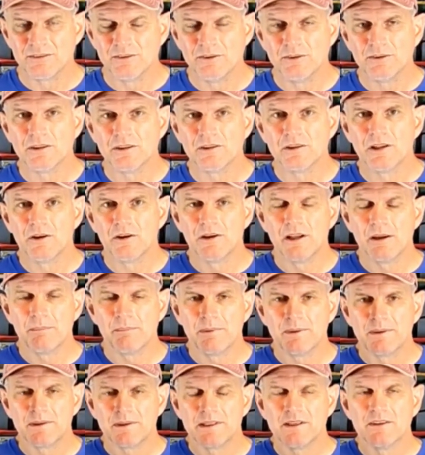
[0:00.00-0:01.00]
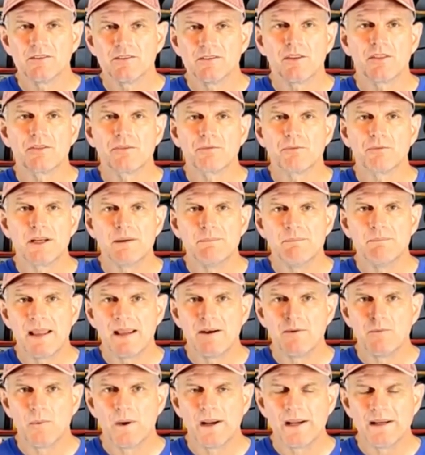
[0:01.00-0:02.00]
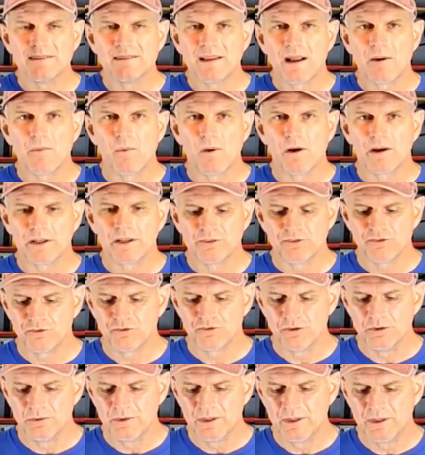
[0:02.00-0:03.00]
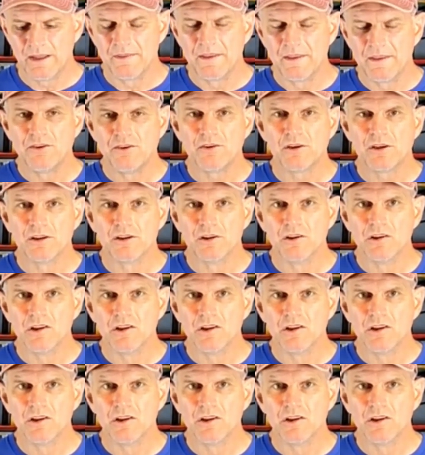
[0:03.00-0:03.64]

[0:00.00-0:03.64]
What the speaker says: So you can load up, here's the three main ways I want to shoot, and then you can